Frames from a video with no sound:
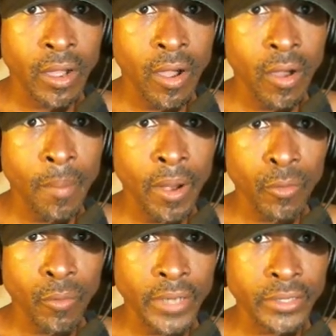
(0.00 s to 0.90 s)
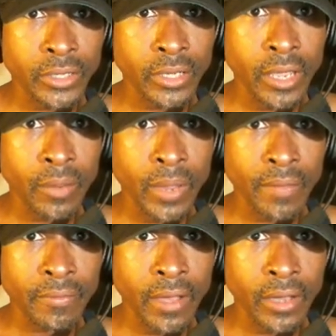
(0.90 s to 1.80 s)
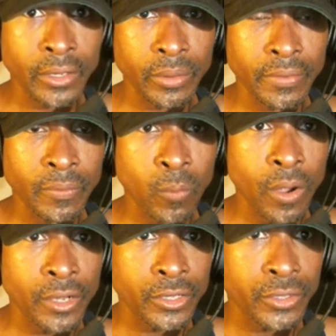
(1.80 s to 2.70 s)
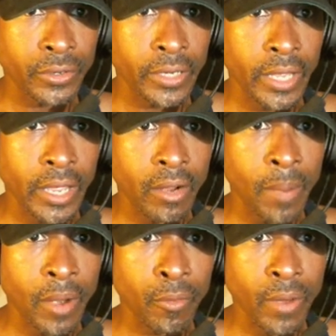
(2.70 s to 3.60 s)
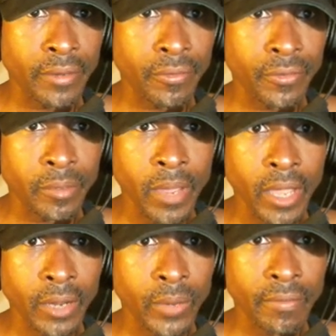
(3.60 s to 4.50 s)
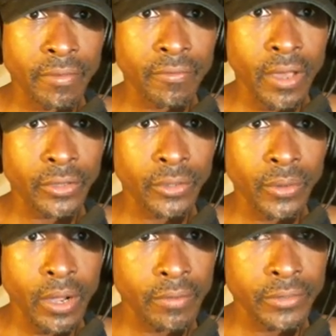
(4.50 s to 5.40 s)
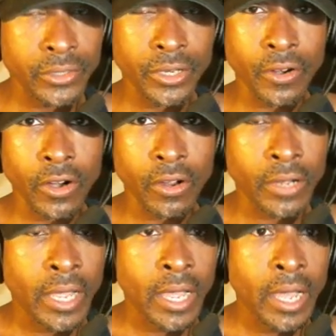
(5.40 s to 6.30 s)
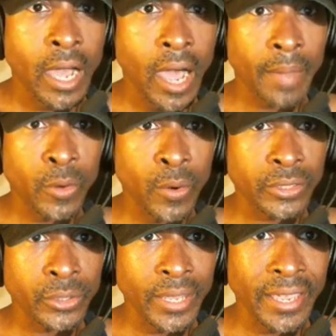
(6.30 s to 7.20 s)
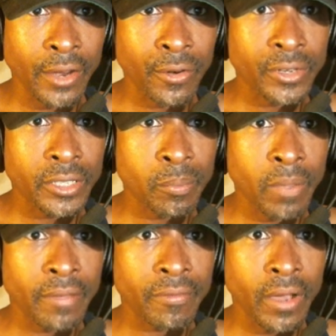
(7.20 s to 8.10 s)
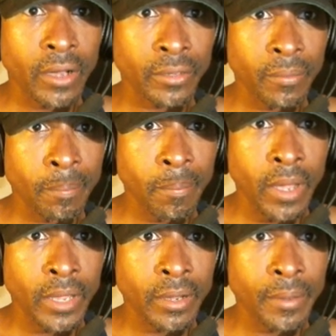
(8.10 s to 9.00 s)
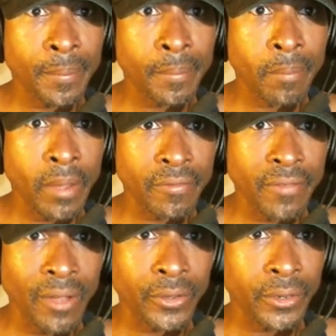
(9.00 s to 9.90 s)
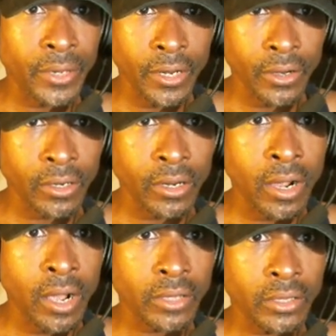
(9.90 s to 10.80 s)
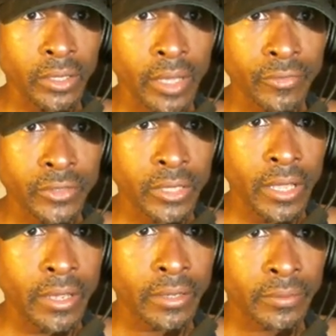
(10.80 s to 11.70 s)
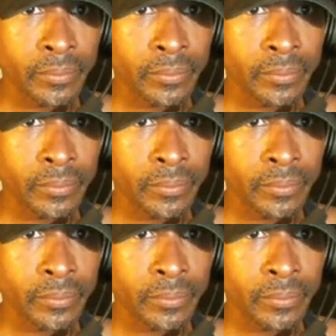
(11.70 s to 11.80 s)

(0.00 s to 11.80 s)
On my right delay, we have a value of 100, and on my right feedback, we have a value of 0. I'm going to increase my value here on the left delay